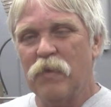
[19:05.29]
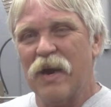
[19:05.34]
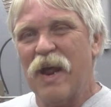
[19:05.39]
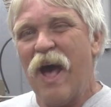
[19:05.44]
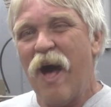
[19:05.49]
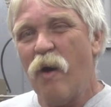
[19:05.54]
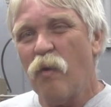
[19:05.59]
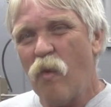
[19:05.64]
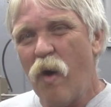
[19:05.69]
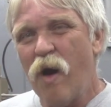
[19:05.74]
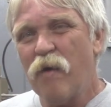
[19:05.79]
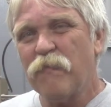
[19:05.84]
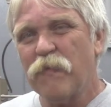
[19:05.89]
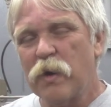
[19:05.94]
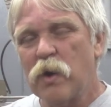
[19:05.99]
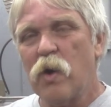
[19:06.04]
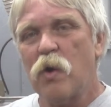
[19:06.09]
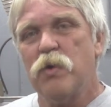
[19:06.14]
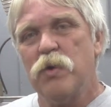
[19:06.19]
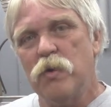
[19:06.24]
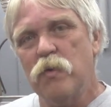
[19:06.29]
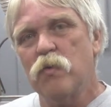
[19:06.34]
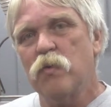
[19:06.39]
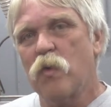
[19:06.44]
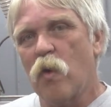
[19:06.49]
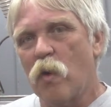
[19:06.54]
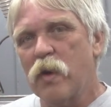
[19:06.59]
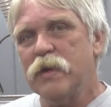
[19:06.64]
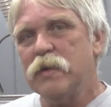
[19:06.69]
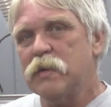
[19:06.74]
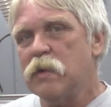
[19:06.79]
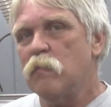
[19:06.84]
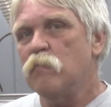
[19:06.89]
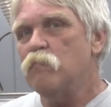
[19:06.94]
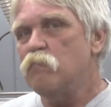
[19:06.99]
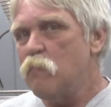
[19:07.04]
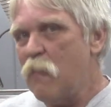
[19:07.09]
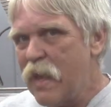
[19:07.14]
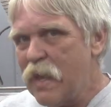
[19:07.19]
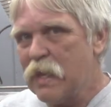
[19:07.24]
But how often are you going to
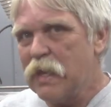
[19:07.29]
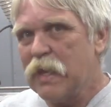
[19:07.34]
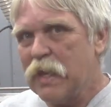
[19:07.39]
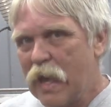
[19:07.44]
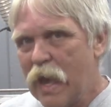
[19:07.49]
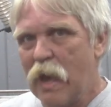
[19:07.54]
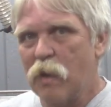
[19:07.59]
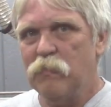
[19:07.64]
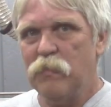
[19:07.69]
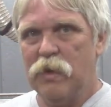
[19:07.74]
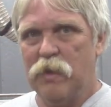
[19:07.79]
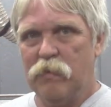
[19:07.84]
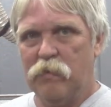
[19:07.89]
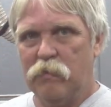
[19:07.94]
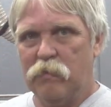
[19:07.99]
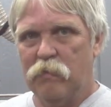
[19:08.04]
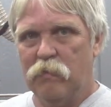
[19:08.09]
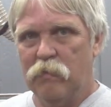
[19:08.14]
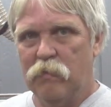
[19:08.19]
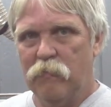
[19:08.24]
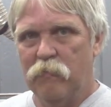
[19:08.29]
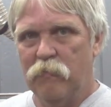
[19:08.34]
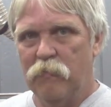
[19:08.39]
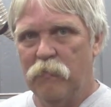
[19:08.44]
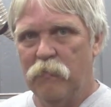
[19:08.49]
make cabinets?